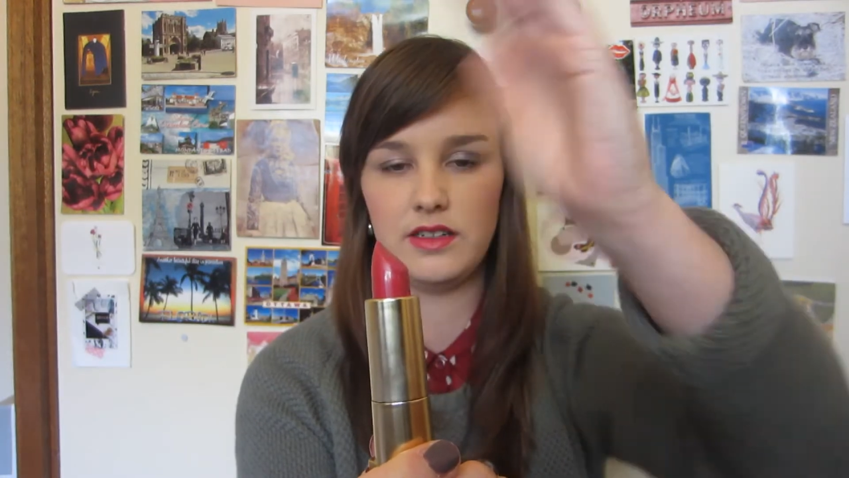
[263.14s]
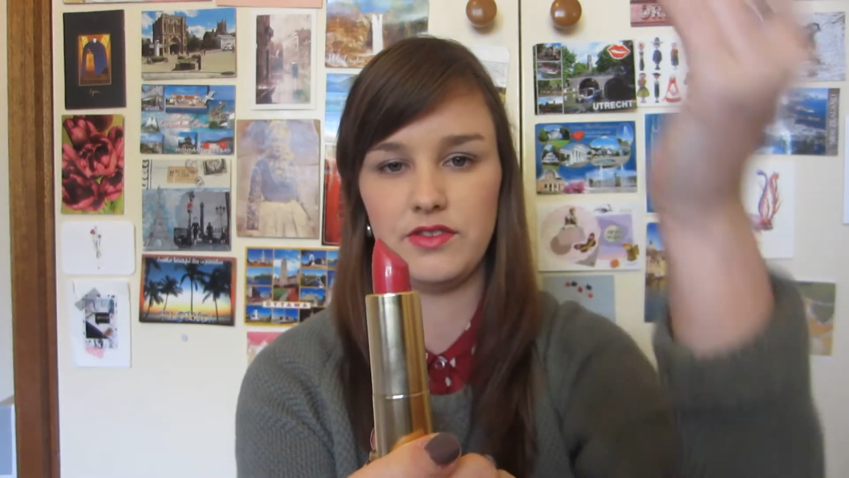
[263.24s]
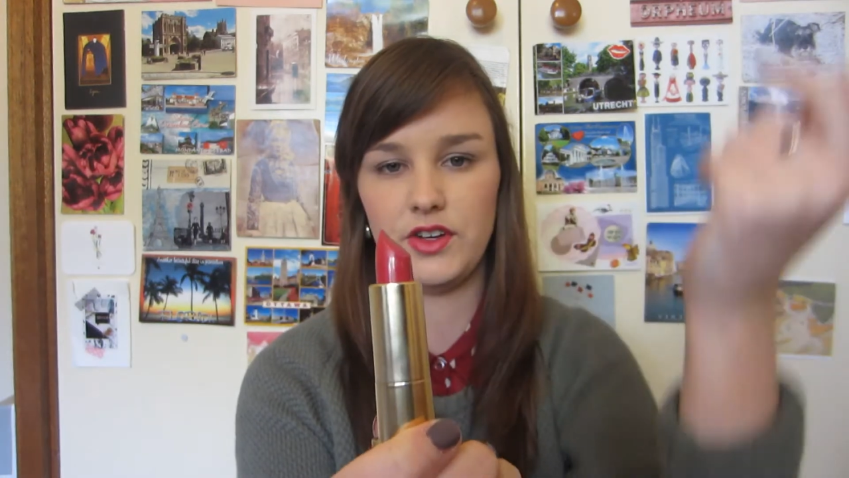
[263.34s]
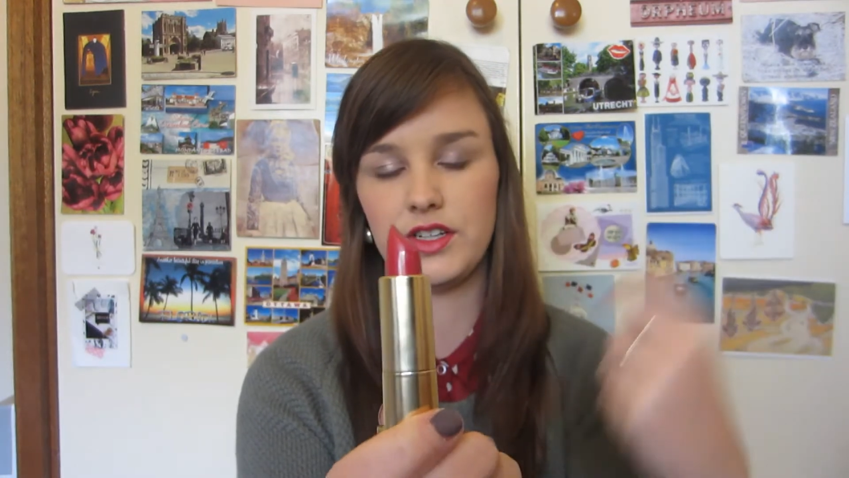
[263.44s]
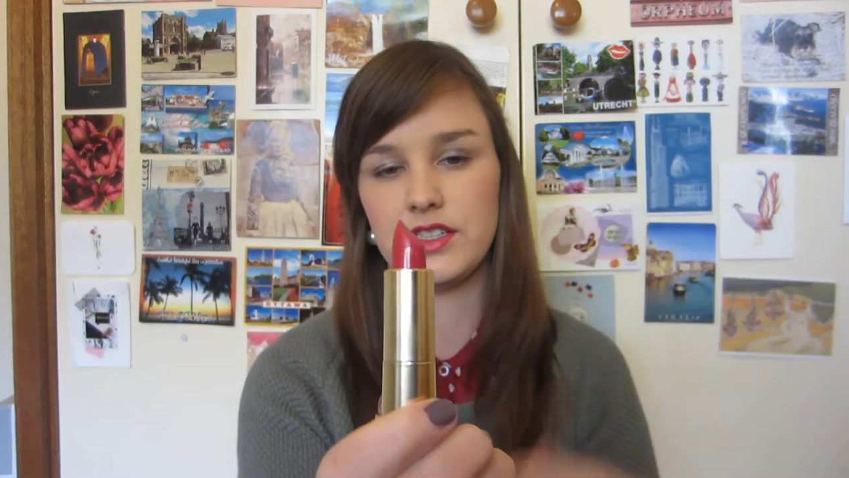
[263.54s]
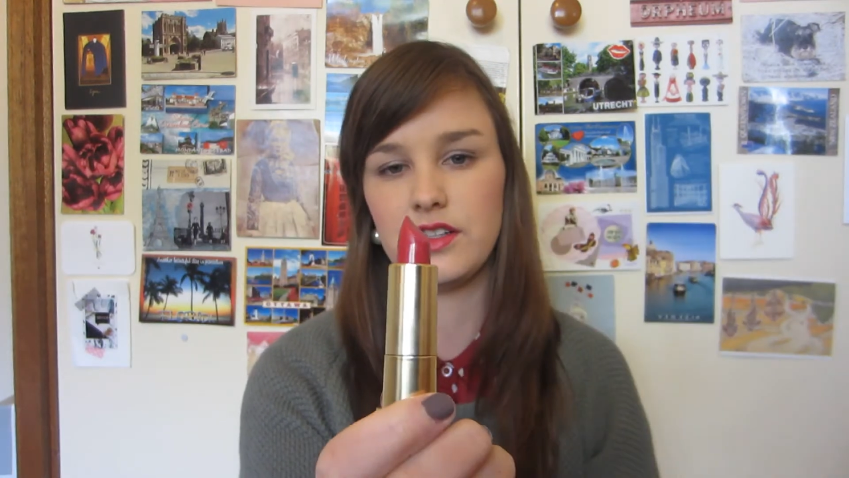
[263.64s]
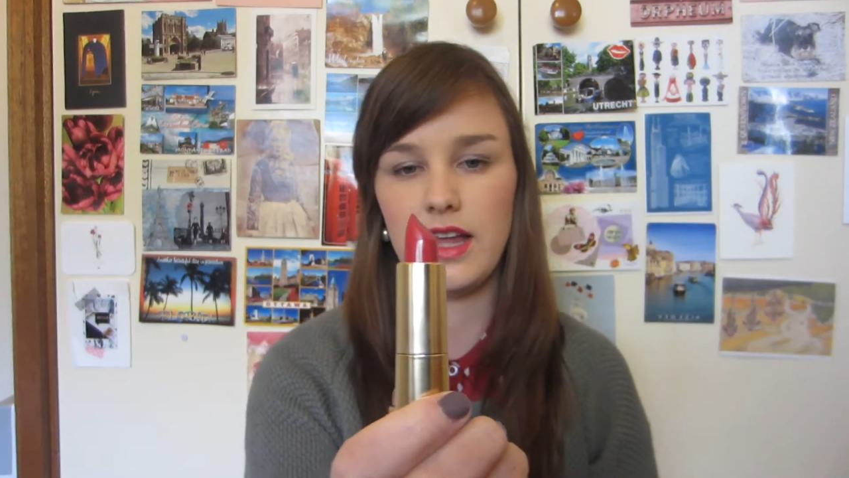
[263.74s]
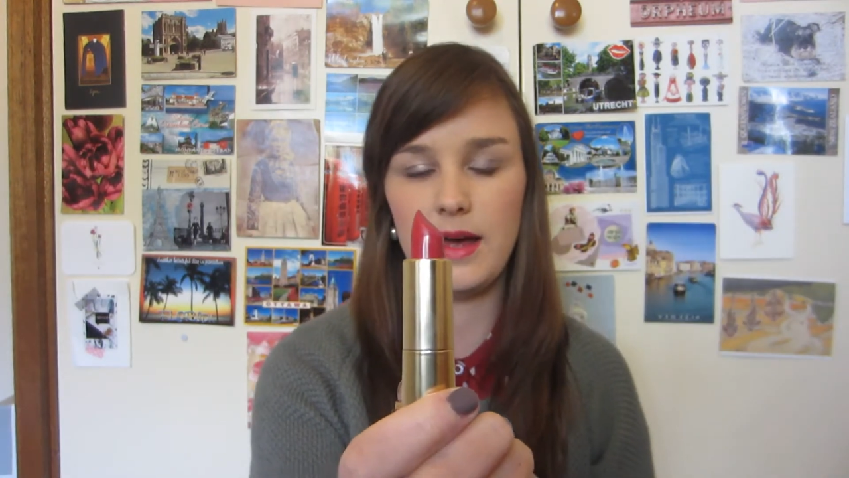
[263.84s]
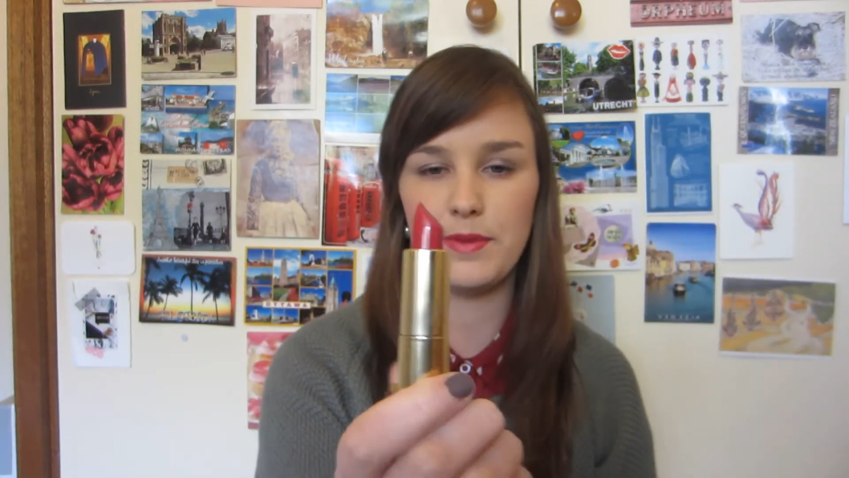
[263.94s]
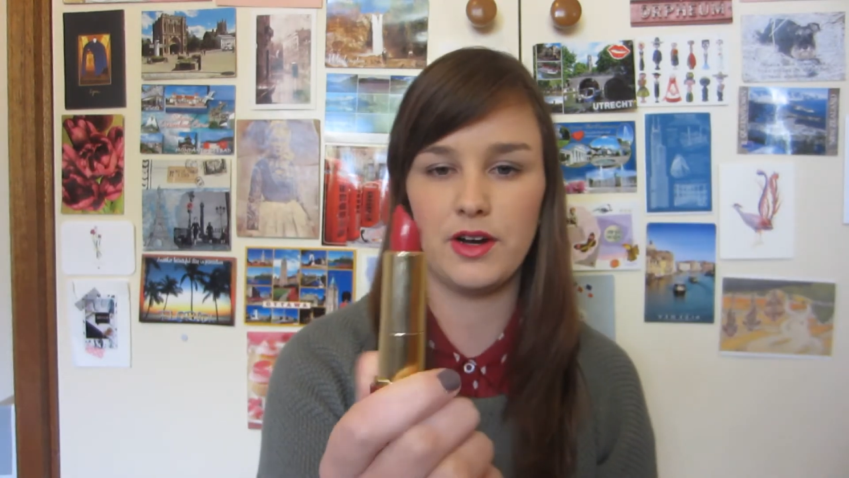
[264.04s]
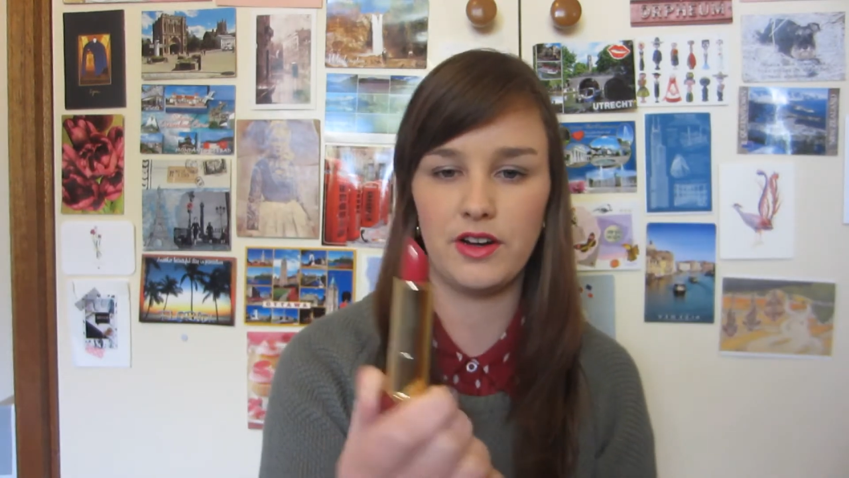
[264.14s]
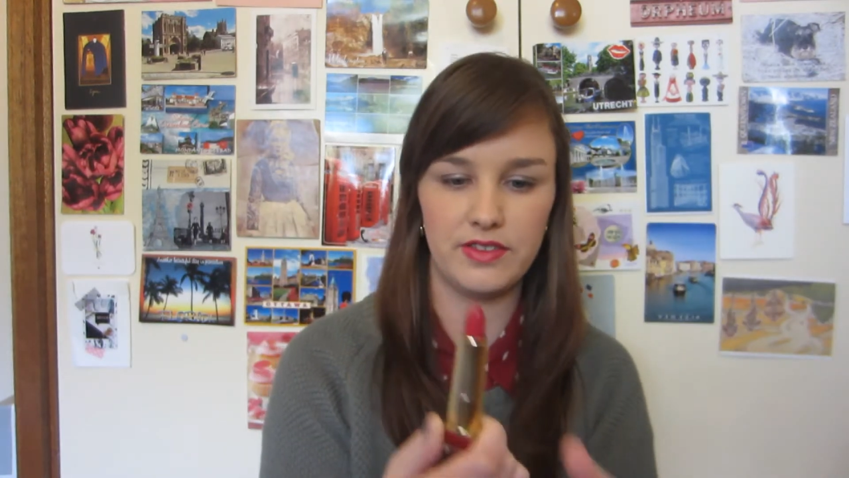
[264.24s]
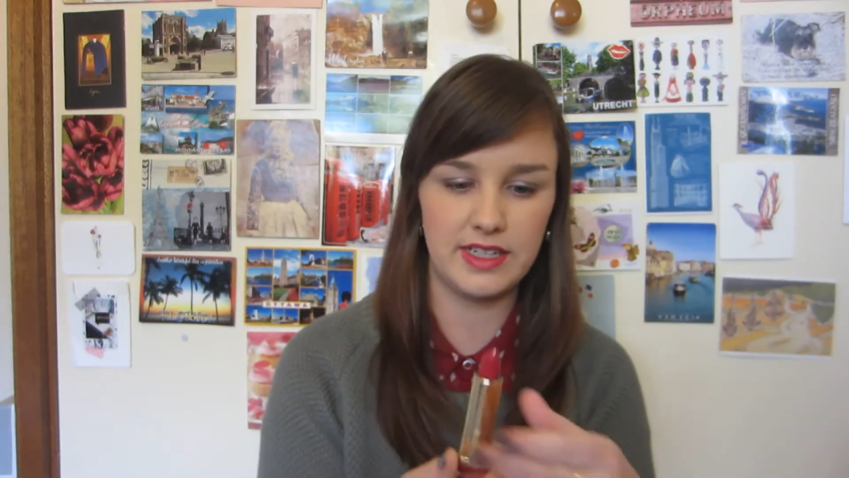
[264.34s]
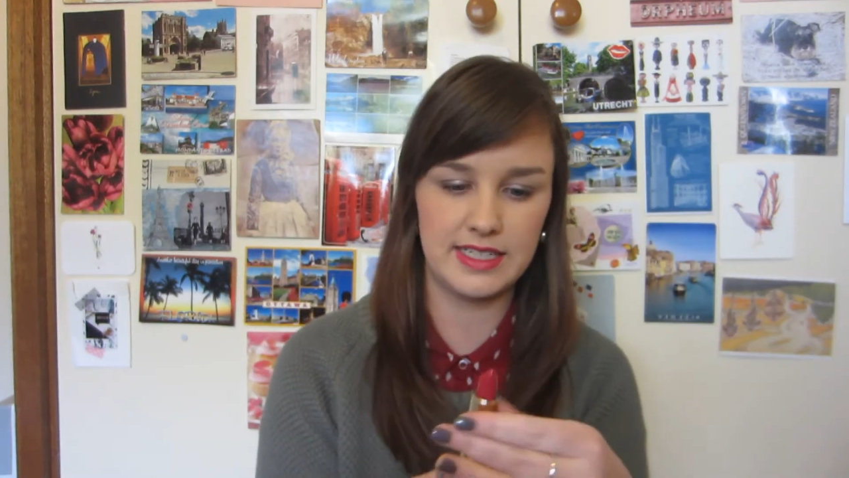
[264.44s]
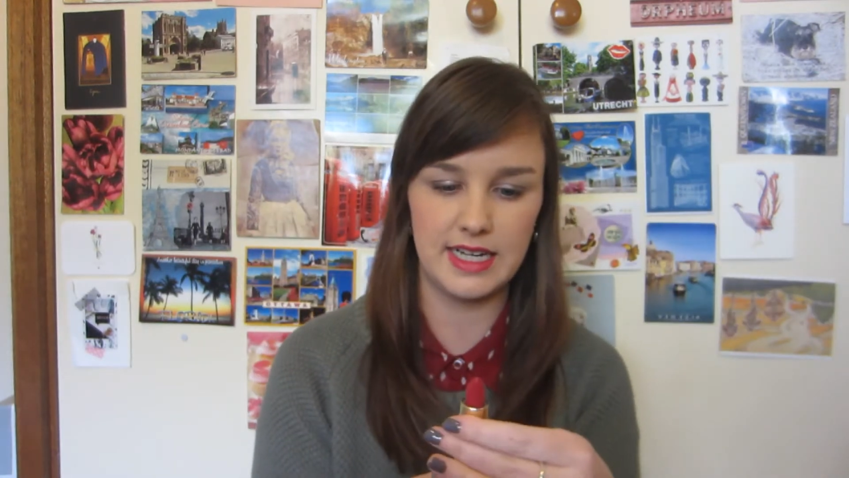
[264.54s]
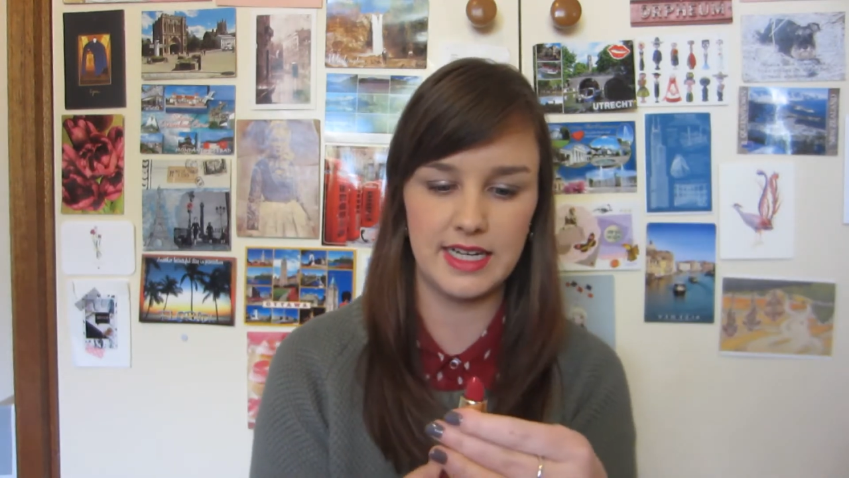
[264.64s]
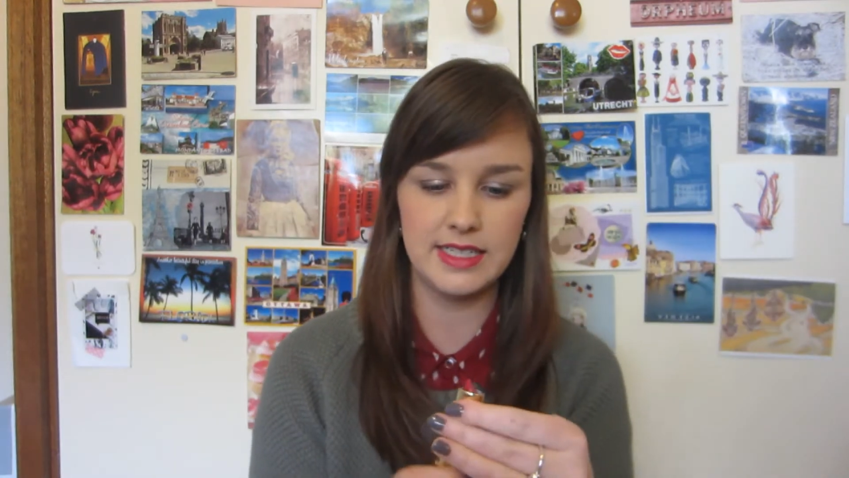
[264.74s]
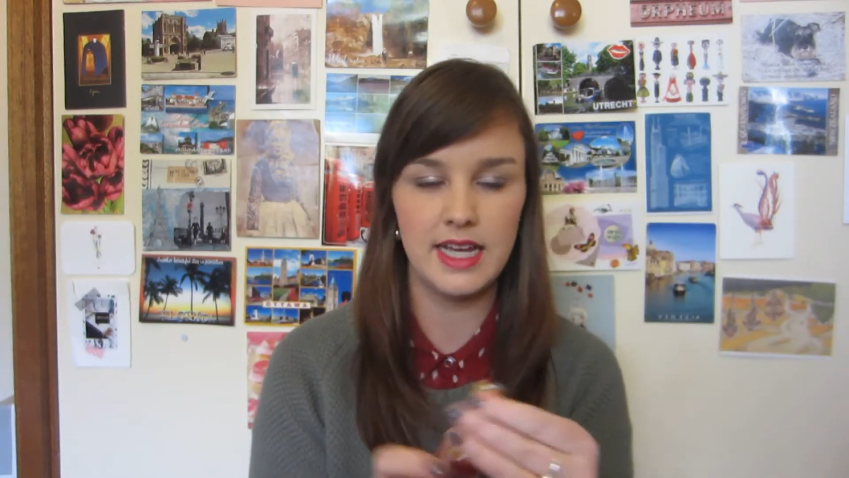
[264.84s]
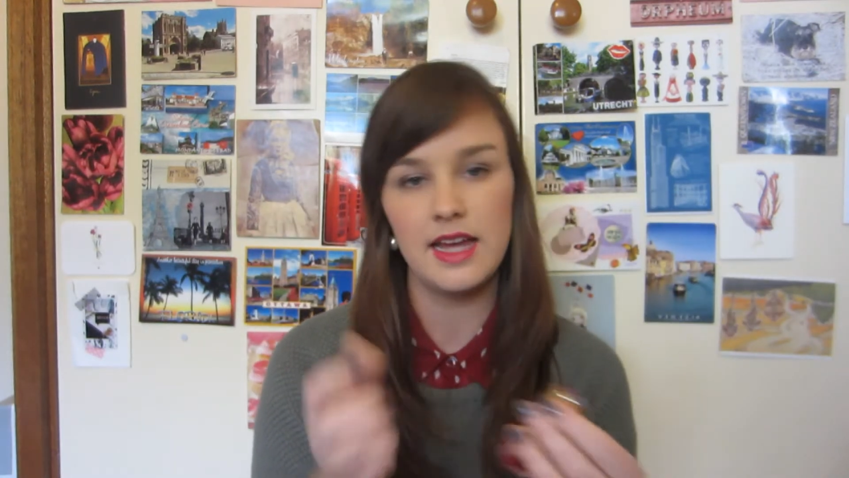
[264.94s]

focus on that, but hopefully it does.